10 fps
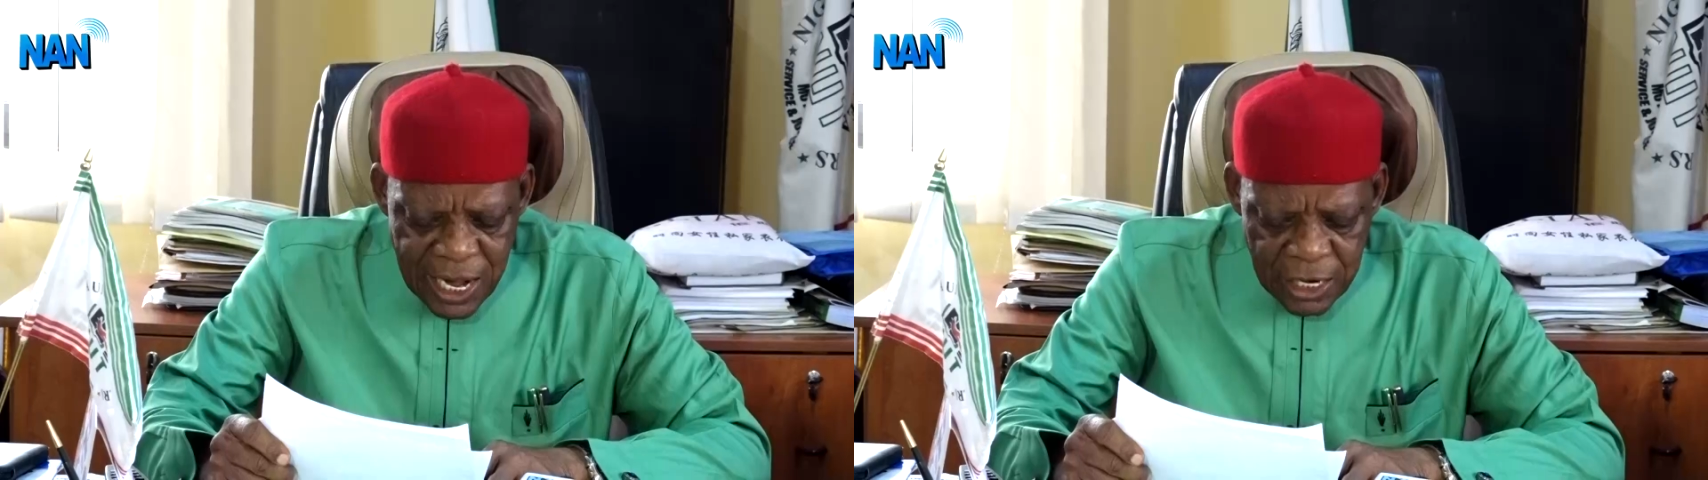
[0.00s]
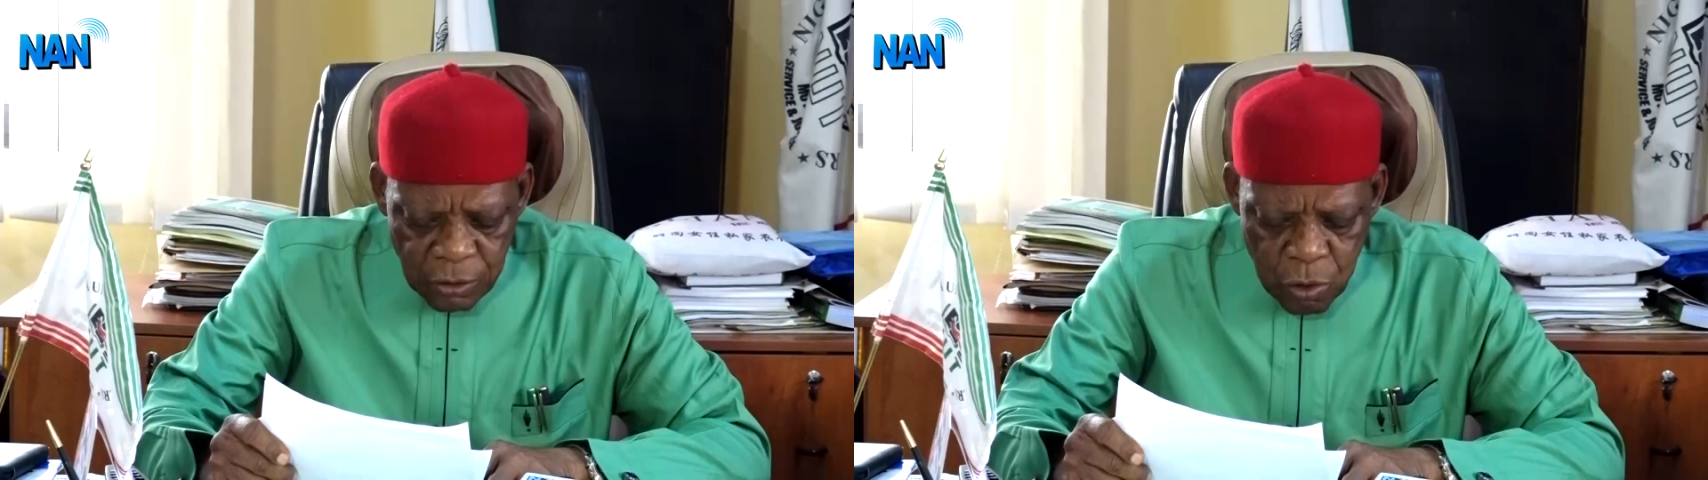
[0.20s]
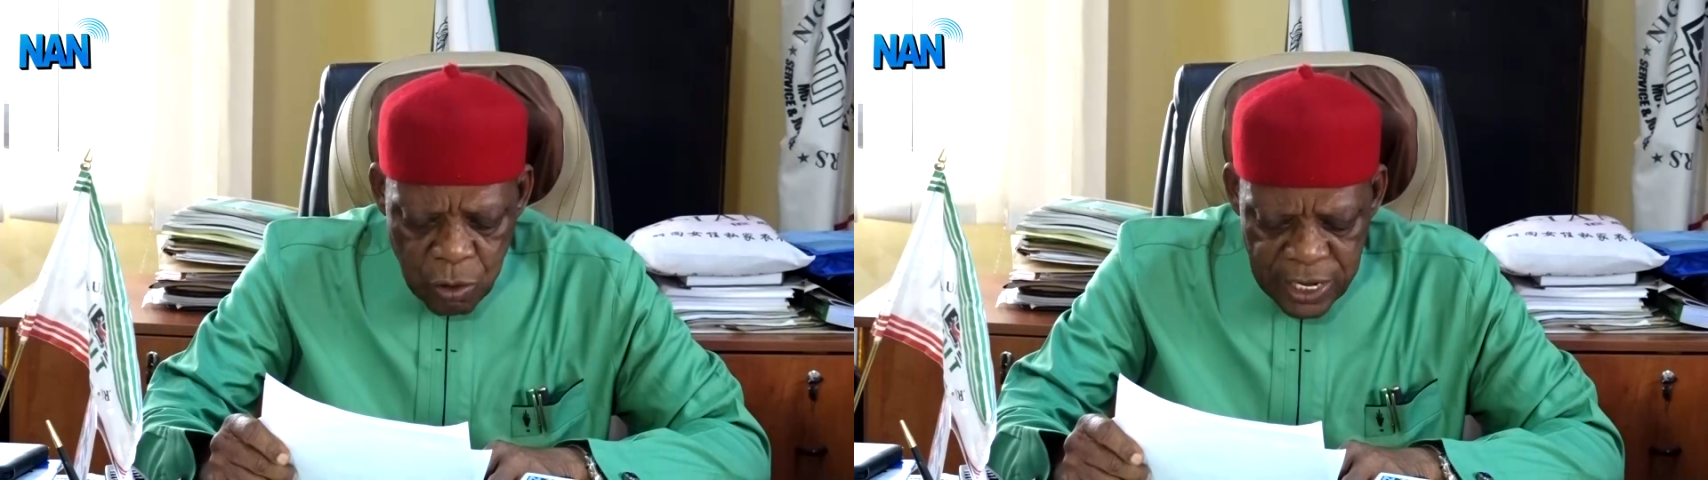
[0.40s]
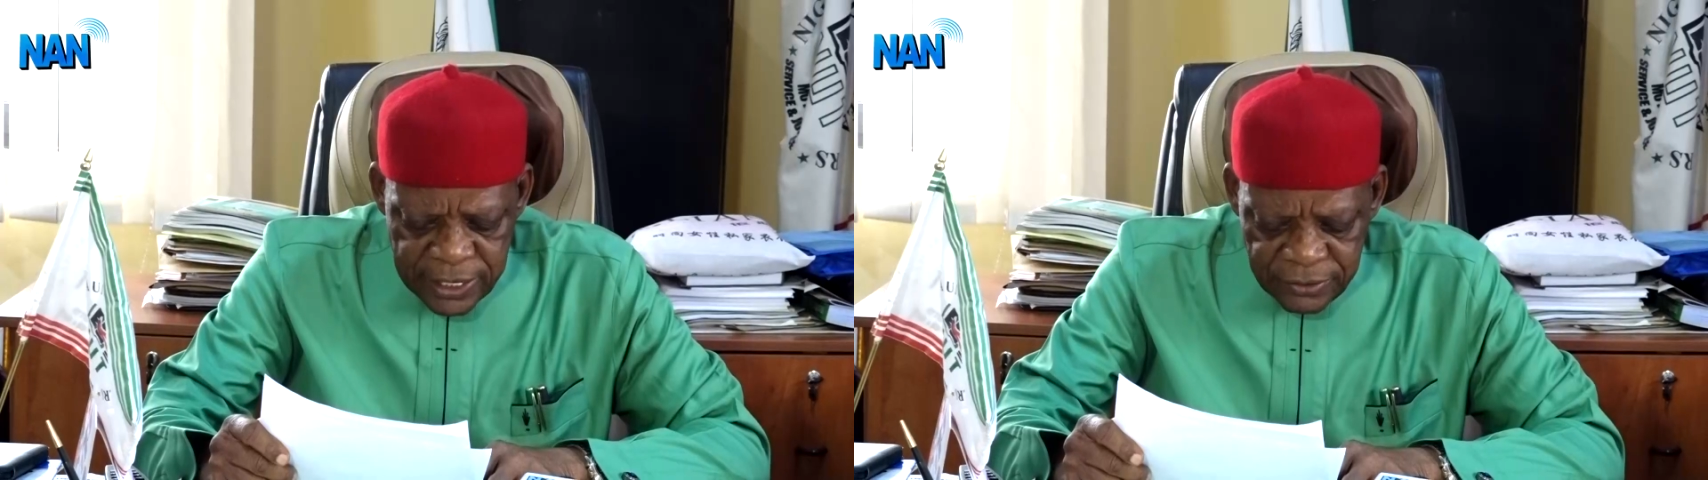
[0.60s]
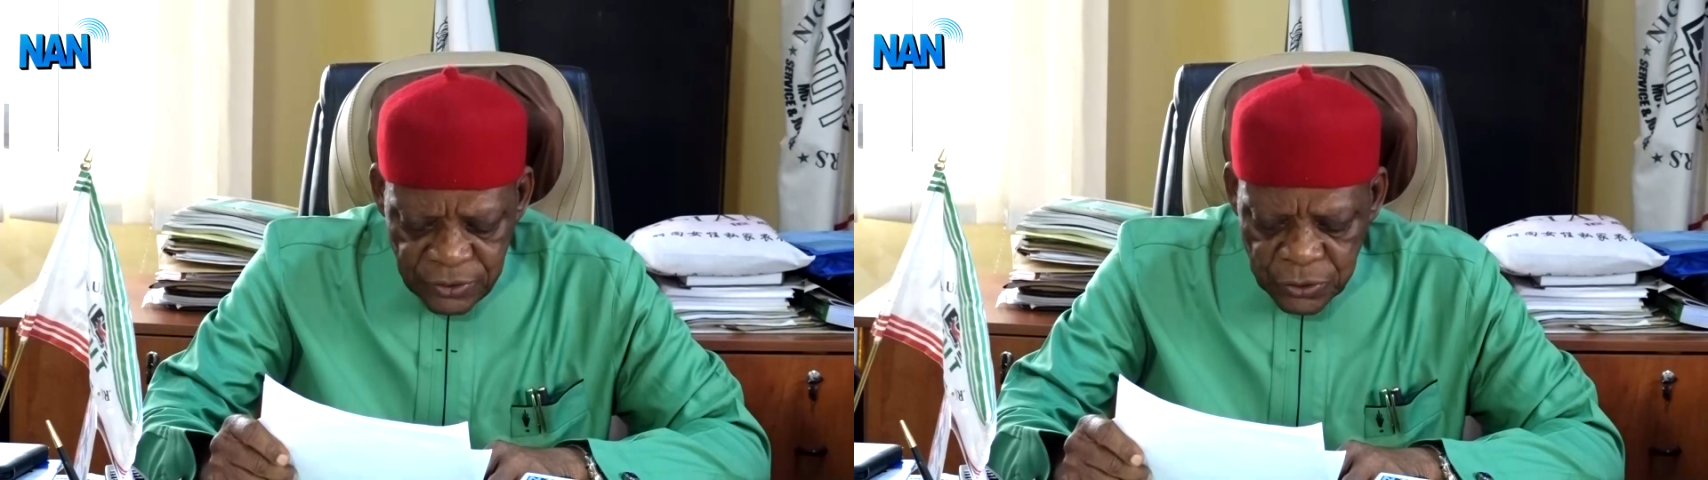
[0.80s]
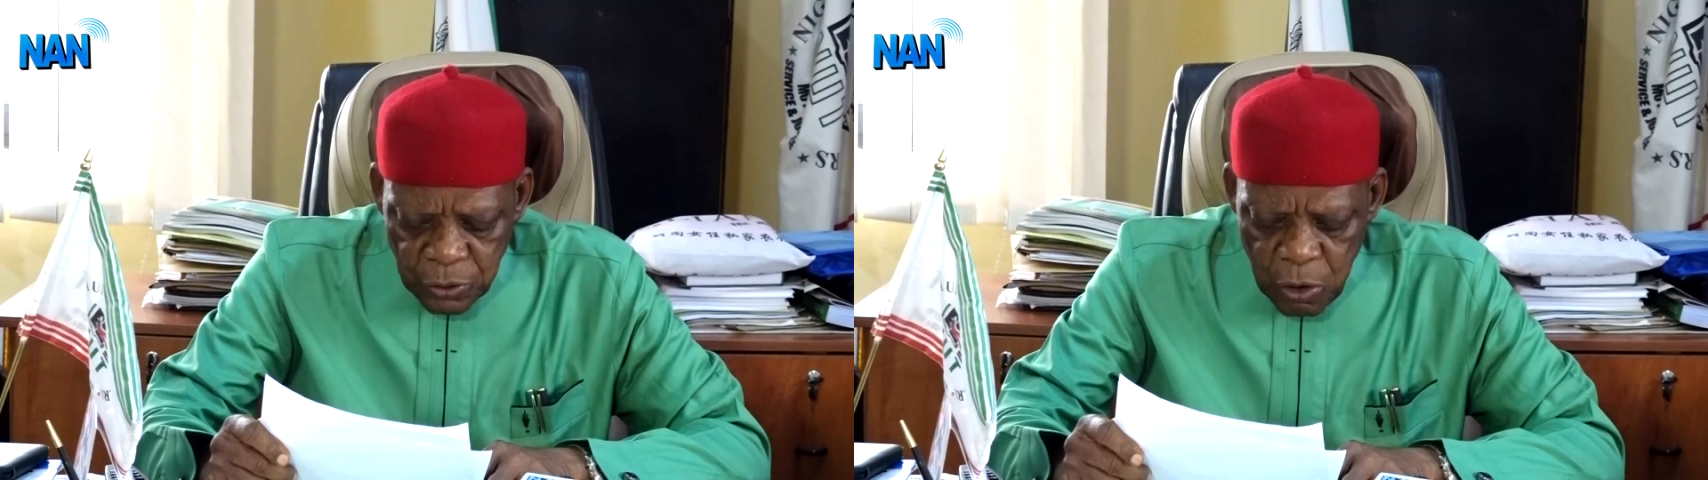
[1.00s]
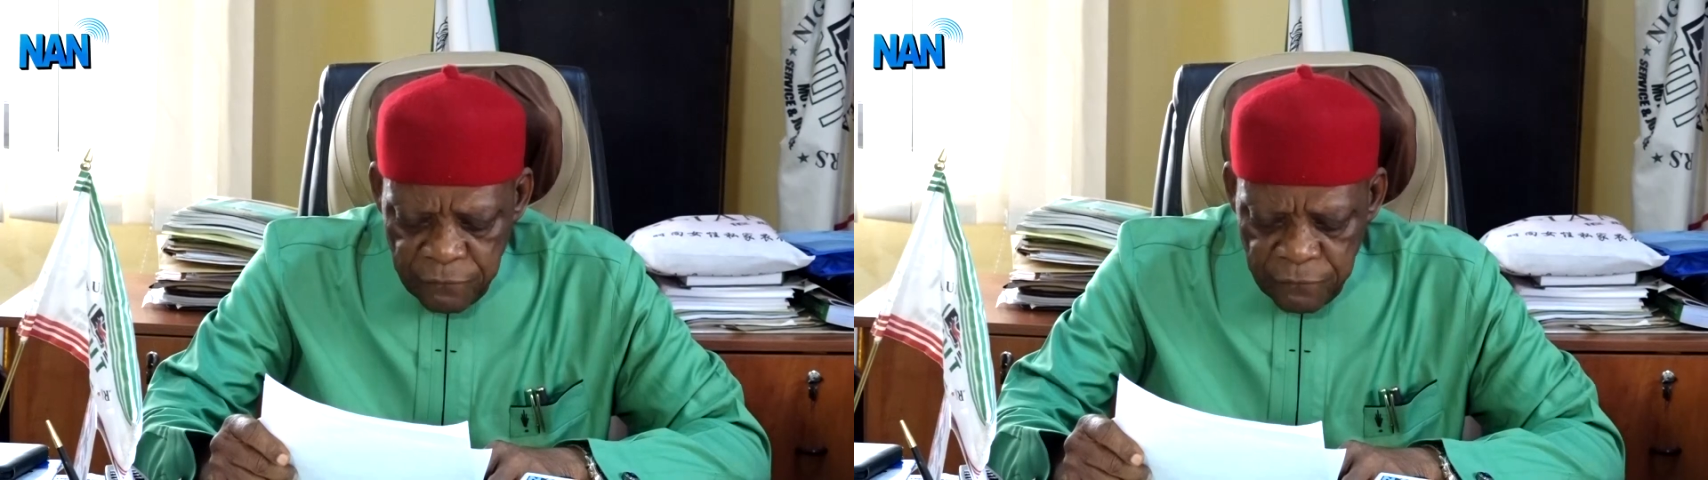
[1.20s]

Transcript: and coherence